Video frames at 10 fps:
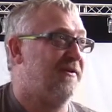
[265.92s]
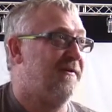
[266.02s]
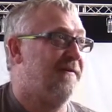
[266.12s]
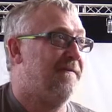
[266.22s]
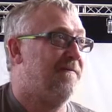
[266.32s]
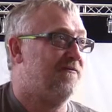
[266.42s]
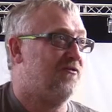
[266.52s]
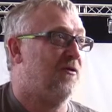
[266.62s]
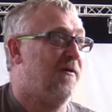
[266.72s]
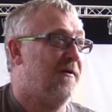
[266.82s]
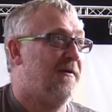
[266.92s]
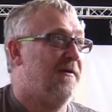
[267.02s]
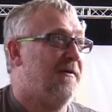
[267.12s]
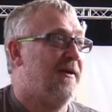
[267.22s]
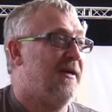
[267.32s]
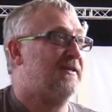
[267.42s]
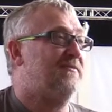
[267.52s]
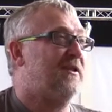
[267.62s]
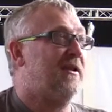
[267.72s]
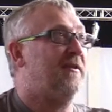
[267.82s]
I watched. My first
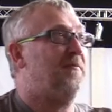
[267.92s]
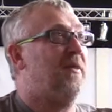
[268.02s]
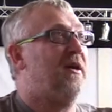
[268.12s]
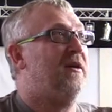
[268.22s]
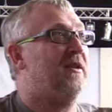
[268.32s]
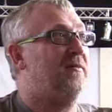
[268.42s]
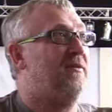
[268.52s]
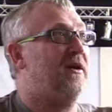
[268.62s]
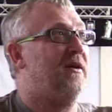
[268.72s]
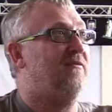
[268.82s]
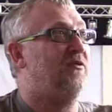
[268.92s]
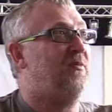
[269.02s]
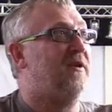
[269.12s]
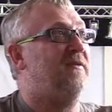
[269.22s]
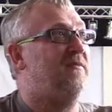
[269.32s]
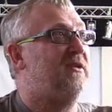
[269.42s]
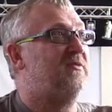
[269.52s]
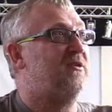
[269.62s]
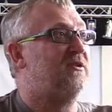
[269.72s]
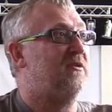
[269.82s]
thought was, this is the end.
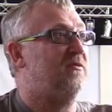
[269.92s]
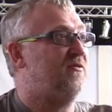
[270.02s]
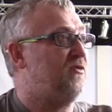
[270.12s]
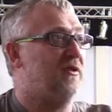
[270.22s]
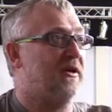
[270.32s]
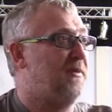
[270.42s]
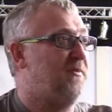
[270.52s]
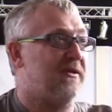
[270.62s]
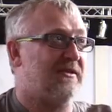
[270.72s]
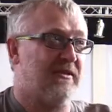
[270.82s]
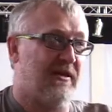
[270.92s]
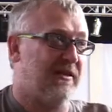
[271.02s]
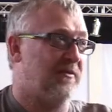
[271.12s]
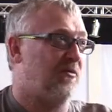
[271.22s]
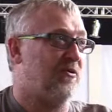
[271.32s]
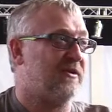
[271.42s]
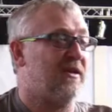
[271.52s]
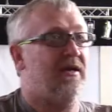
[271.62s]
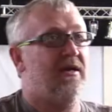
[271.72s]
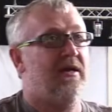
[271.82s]
This is just... When they
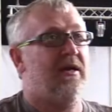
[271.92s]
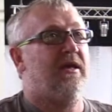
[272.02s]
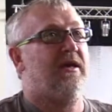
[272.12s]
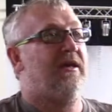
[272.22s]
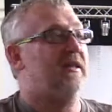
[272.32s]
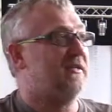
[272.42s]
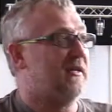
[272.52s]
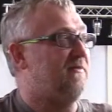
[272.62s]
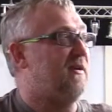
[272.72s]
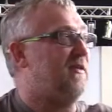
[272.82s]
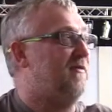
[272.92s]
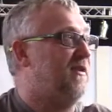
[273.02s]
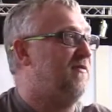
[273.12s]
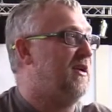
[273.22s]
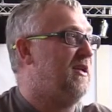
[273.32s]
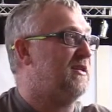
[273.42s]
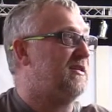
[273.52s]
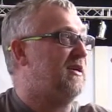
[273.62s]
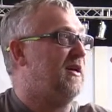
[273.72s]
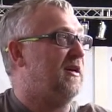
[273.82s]
seized what was original
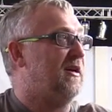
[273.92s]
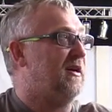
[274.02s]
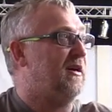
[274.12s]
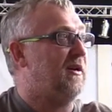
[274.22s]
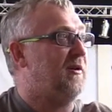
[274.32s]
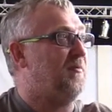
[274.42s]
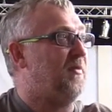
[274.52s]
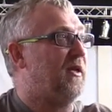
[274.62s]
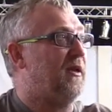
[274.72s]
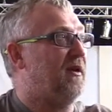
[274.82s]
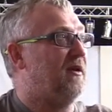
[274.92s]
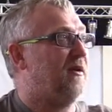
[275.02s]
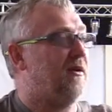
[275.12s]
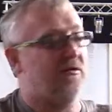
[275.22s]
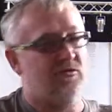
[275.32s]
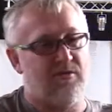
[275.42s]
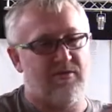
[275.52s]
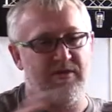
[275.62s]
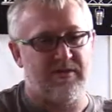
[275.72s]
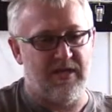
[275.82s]
executive committee in Donetsk, I
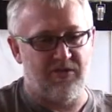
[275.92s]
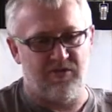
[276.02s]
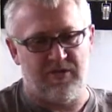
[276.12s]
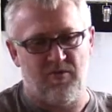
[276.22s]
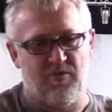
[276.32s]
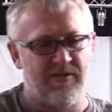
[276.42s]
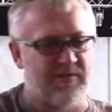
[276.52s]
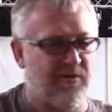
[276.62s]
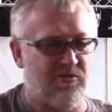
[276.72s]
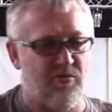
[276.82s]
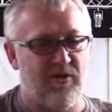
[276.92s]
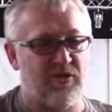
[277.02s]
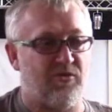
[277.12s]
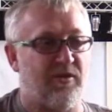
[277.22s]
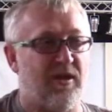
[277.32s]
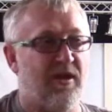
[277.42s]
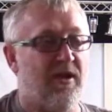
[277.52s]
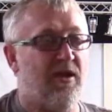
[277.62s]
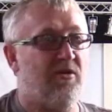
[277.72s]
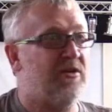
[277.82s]
was watching how they broke everything
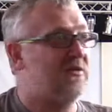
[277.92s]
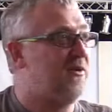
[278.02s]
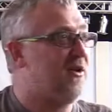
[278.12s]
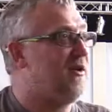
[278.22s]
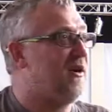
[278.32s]
with a joy.